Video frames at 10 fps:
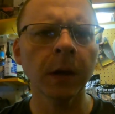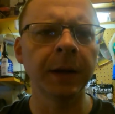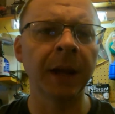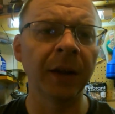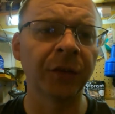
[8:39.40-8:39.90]

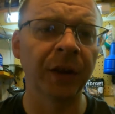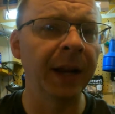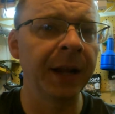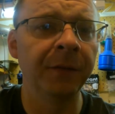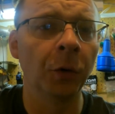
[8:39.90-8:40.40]
in case
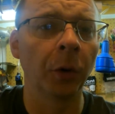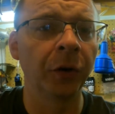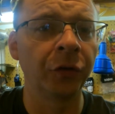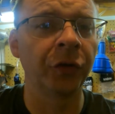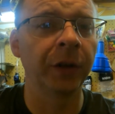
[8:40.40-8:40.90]
any of you are
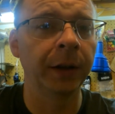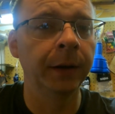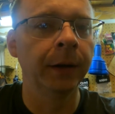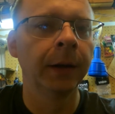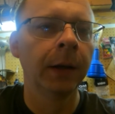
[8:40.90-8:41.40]
interested
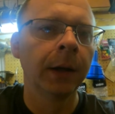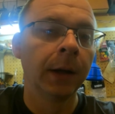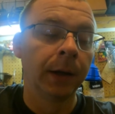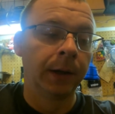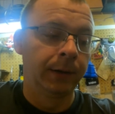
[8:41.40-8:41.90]
in,
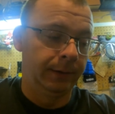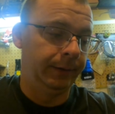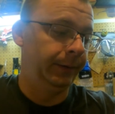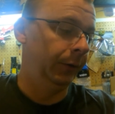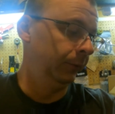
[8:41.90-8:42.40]

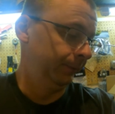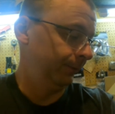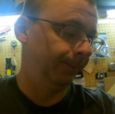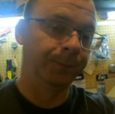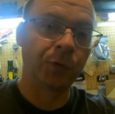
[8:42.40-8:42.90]
you know,
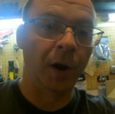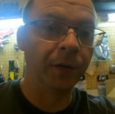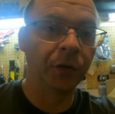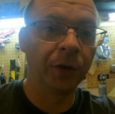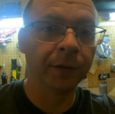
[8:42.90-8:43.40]

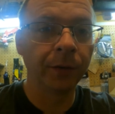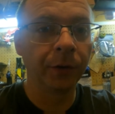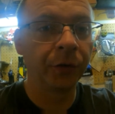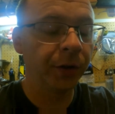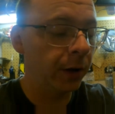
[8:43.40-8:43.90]
trying this stuff
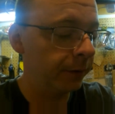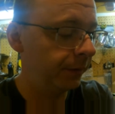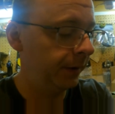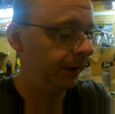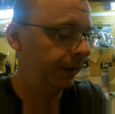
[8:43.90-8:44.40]
out
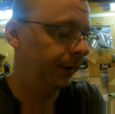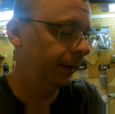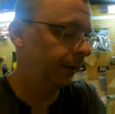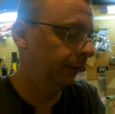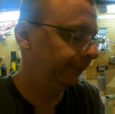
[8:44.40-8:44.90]
yourself. And
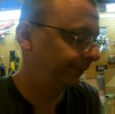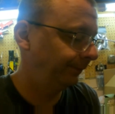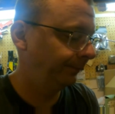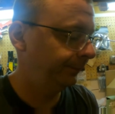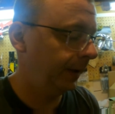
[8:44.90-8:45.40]
yeah,
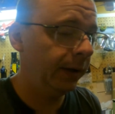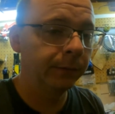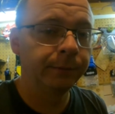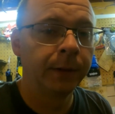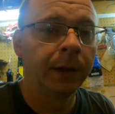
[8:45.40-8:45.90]

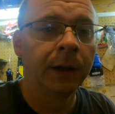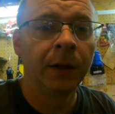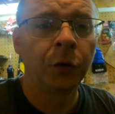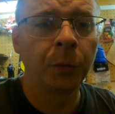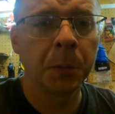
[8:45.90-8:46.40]

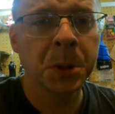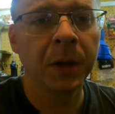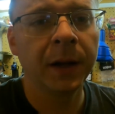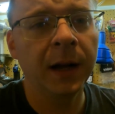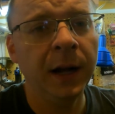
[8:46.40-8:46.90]
that's pretty much
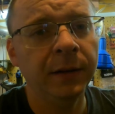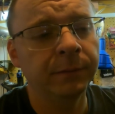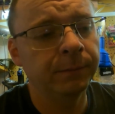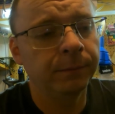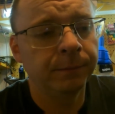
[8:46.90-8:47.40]
all I
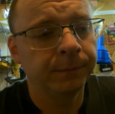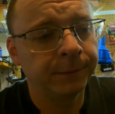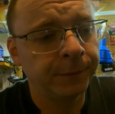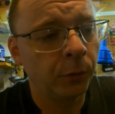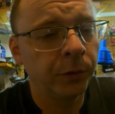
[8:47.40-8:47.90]
got
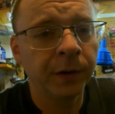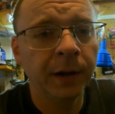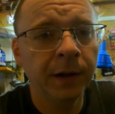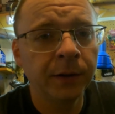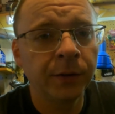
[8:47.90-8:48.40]
for
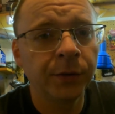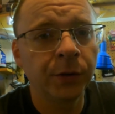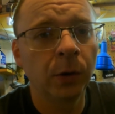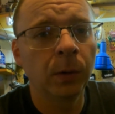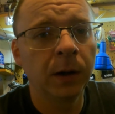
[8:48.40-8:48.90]
today.
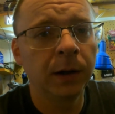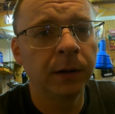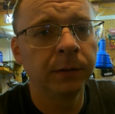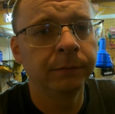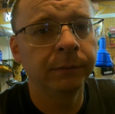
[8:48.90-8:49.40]

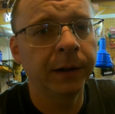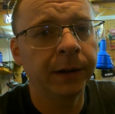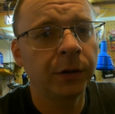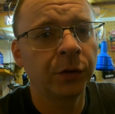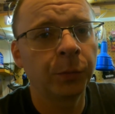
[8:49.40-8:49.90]
So
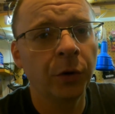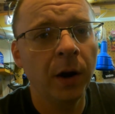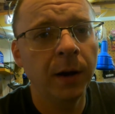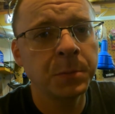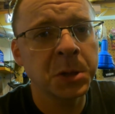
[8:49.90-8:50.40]
like,
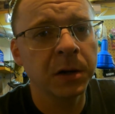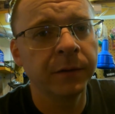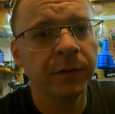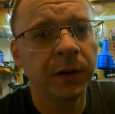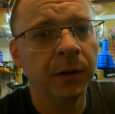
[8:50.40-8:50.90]
subscribe,
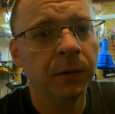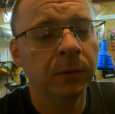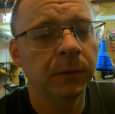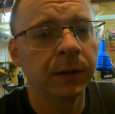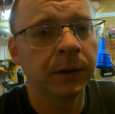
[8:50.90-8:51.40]
share the
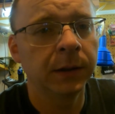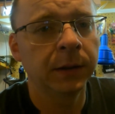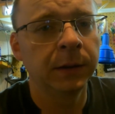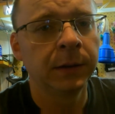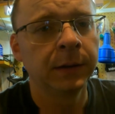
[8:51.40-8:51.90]
video, and
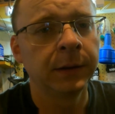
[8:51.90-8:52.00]
I'll